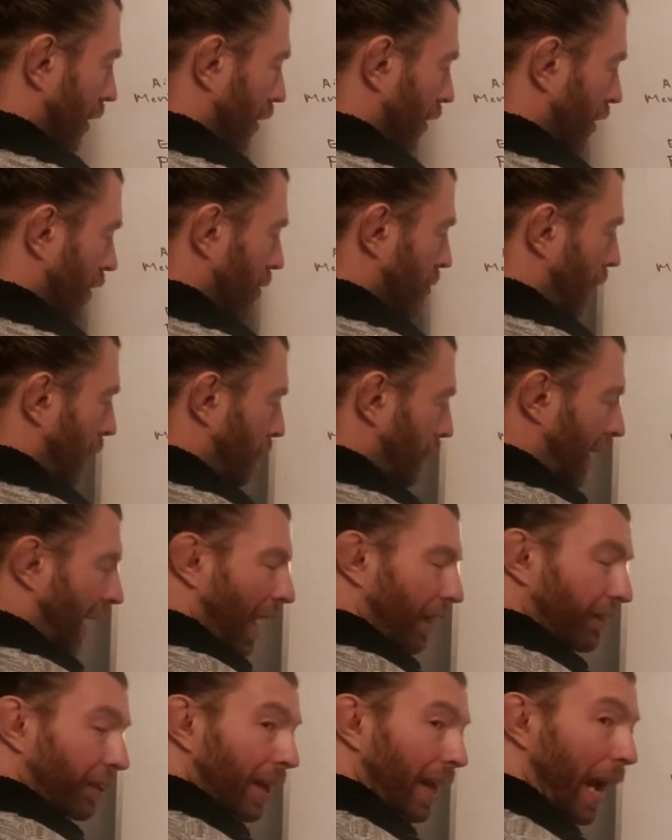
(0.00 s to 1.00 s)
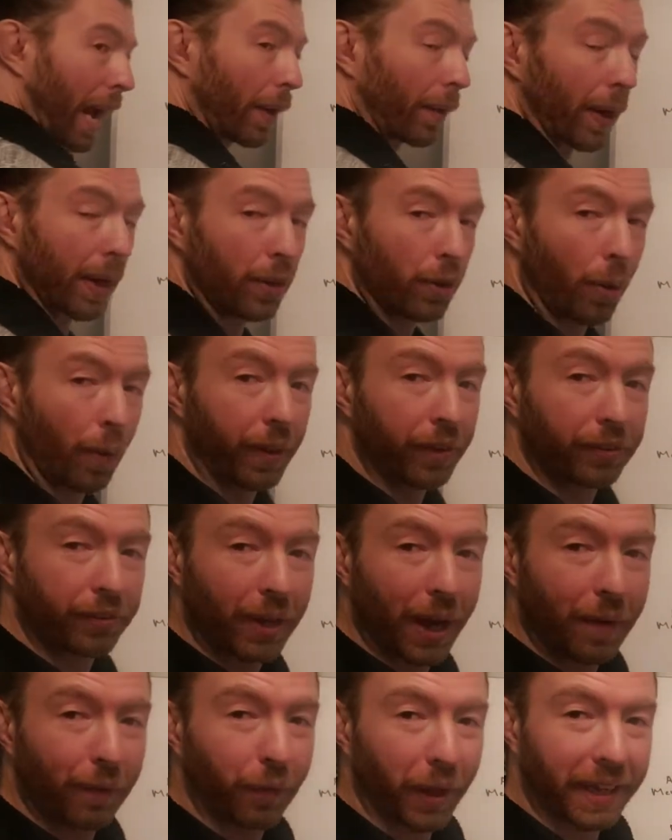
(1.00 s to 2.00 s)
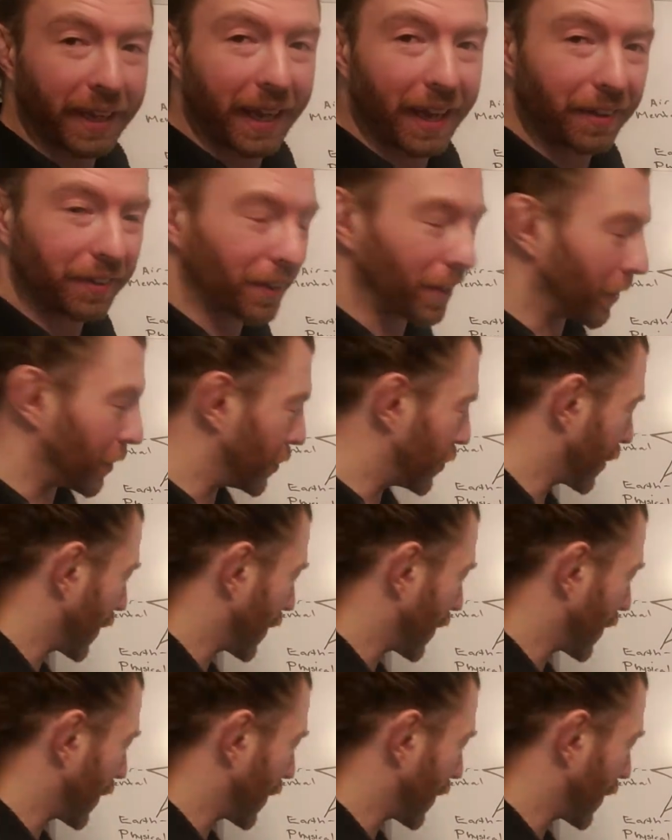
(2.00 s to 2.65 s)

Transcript: You might be asking, how do I know this stuff? Well, I can't tell you. You're